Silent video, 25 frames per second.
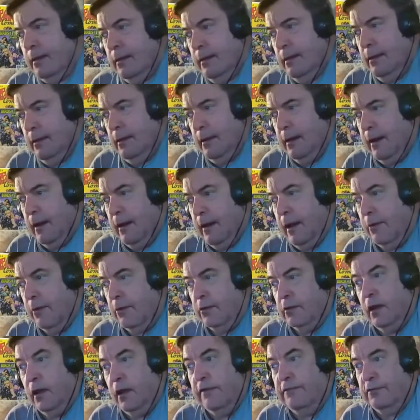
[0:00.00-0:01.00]
And I would
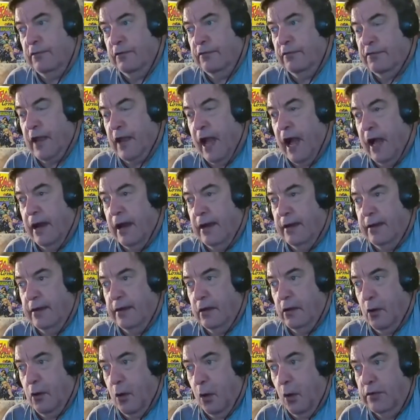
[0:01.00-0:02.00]
have loved to have gotten
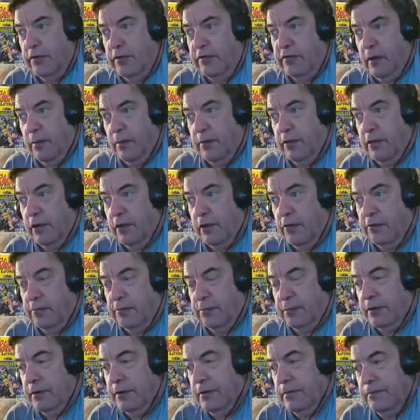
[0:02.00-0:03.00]
a hold of some of those,
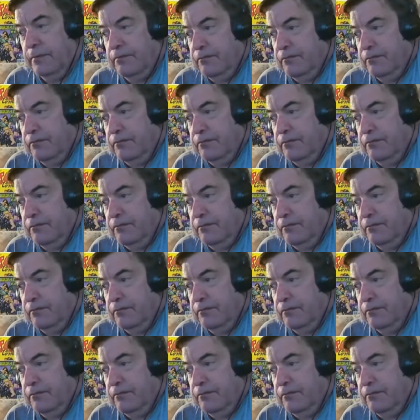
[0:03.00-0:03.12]
but